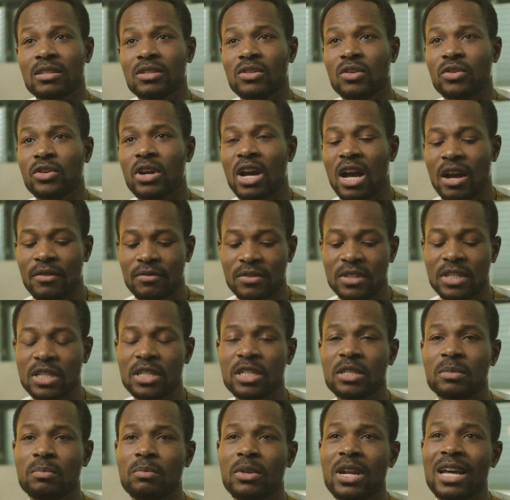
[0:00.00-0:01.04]
So you have
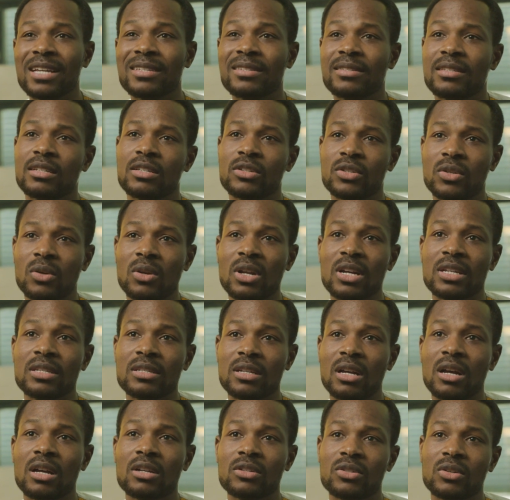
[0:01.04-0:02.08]
these plastic solar
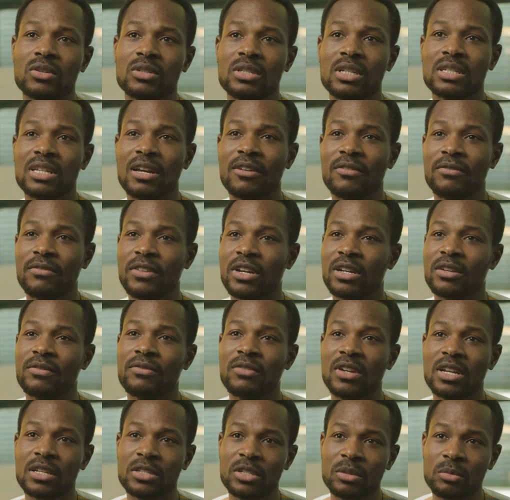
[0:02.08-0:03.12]
cells. So these are very
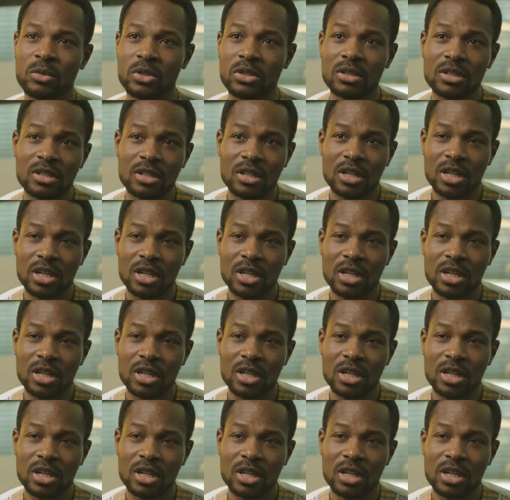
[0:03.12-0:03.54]
flexible.